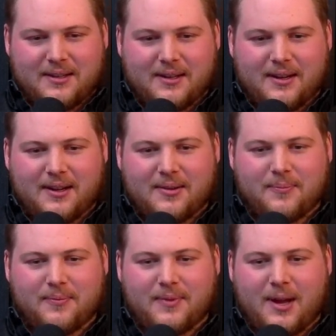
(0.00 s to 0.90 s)

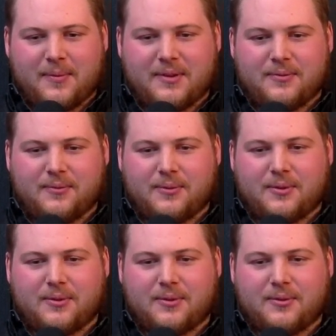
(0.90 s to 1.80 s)
I mean,
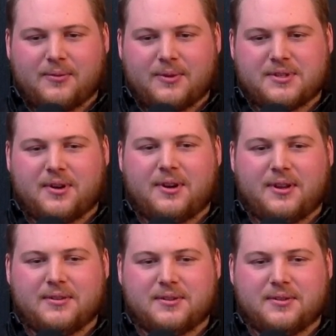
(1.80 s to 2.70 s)
we started
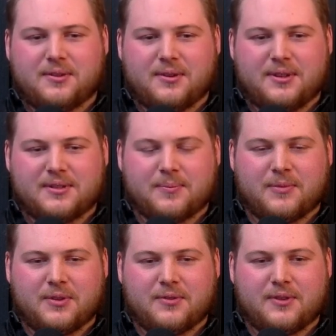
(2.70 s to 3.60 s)
instituting
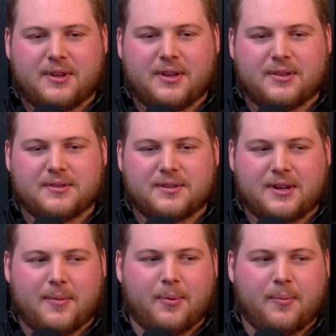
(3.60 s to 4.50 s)
some new things a
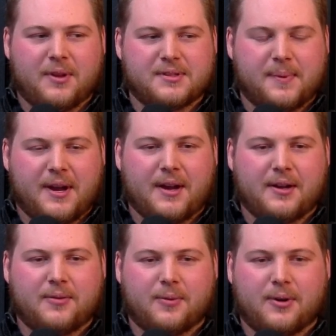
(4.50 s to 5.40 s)
couple months
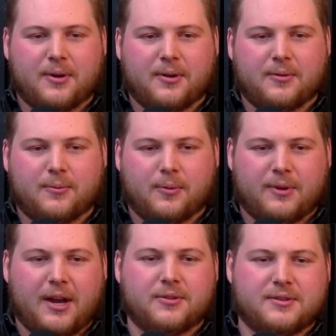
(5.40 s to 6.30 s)
back where we're
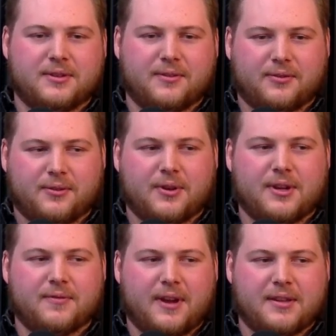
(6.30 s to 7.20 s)
now doing
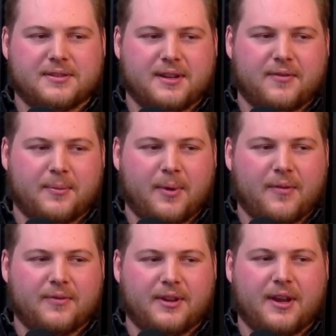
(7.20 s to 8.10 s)
3 events every
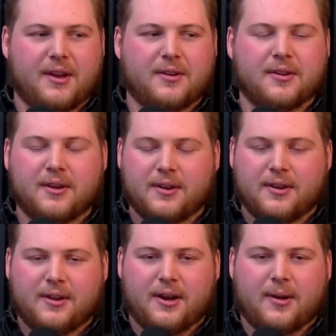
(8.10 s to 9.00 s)
month again.
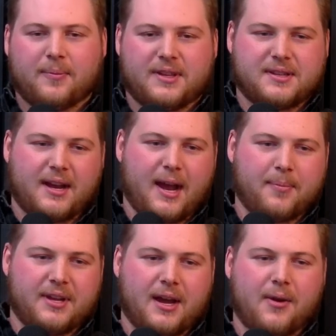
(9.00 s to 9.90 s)
That's a
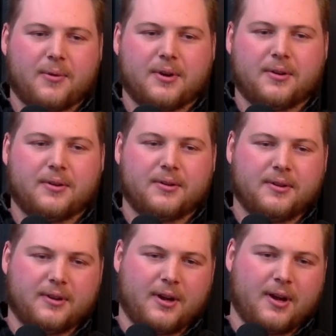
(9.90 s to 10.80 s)
happy hour
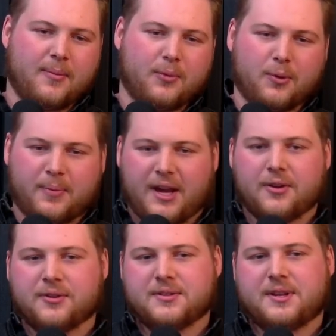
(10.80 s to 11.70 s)
or
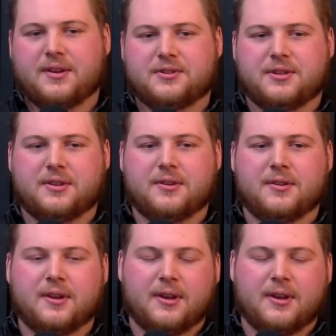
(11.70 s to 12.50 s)
panel discussion.